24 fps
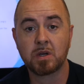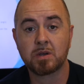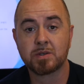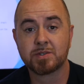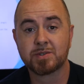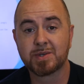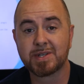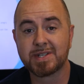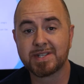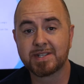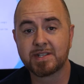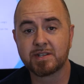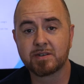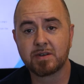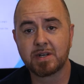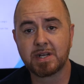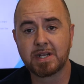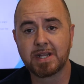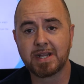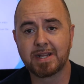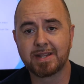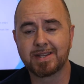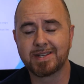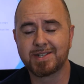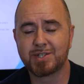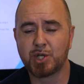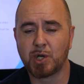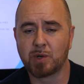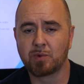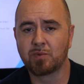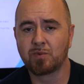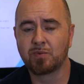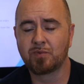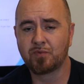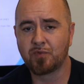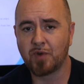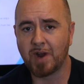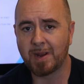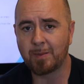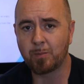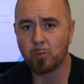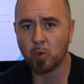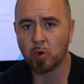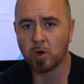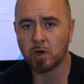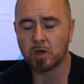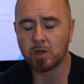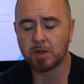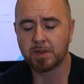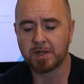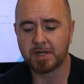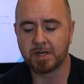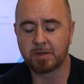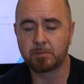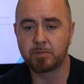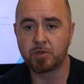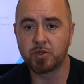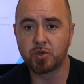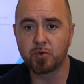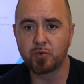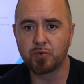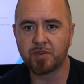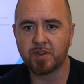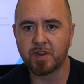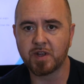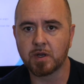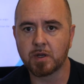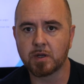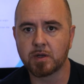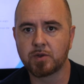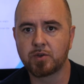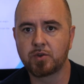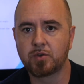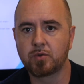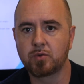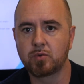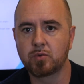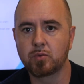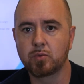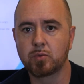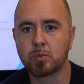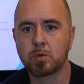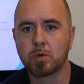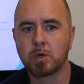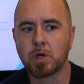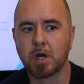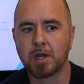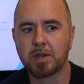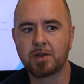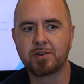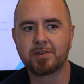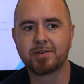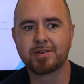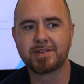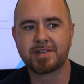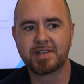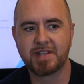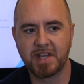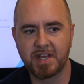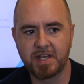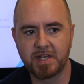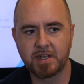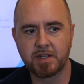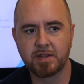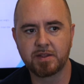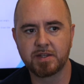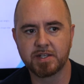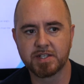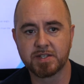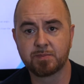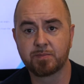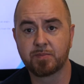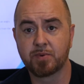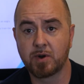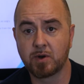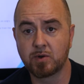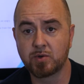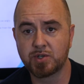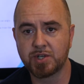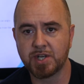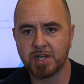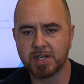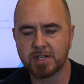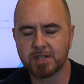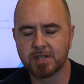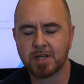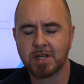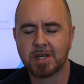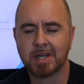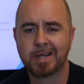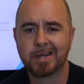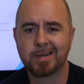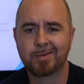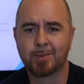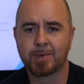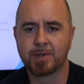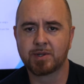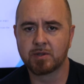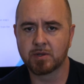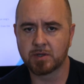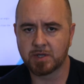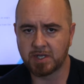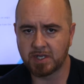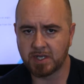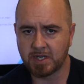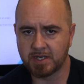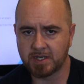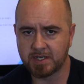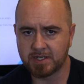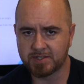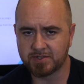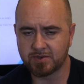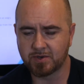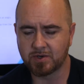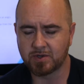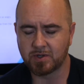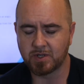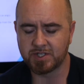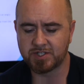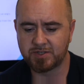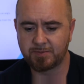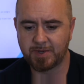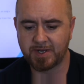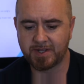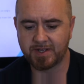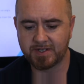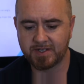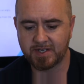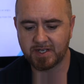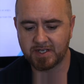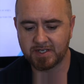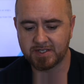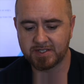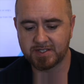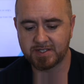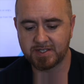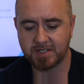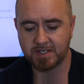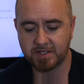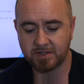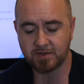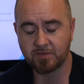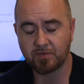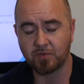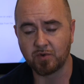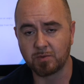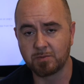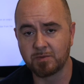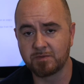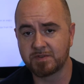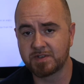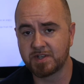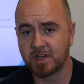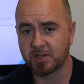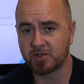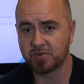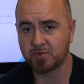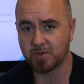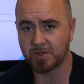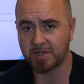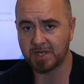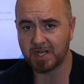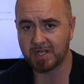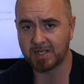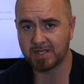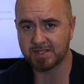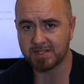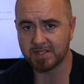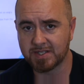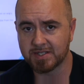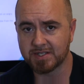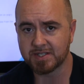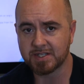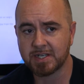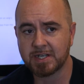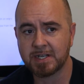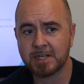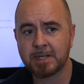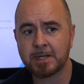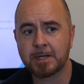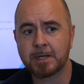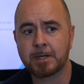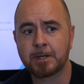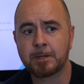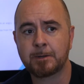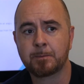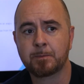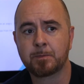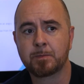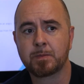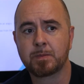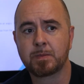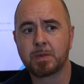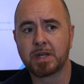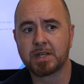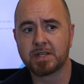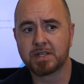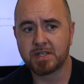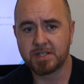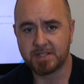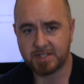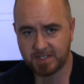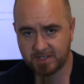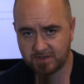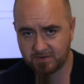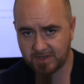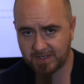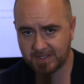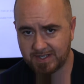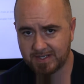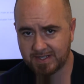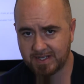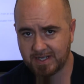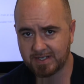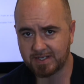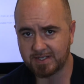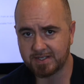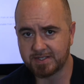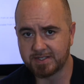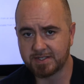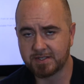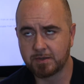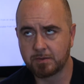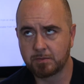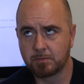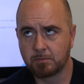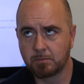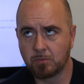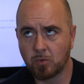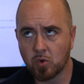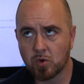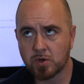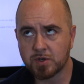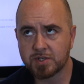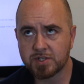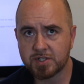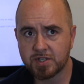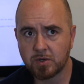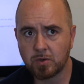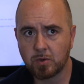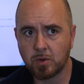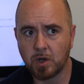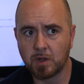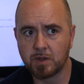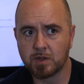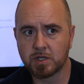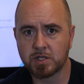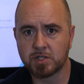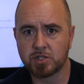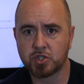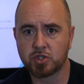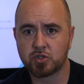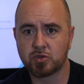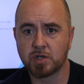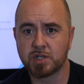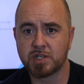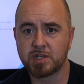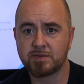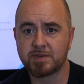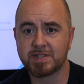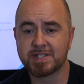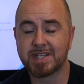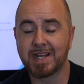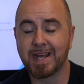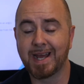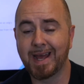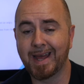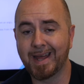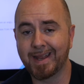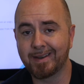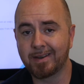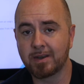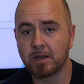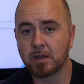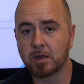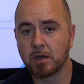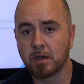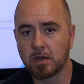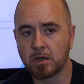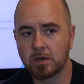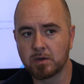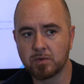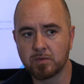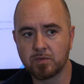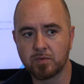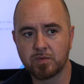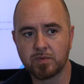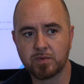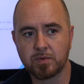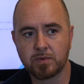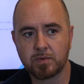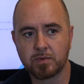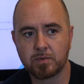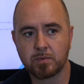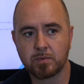So considering that the general framework that I'm using to undertake this project when looking at historical osteopathic texts in the form of a textual analysis, and considering that that is more so on the constructivist end of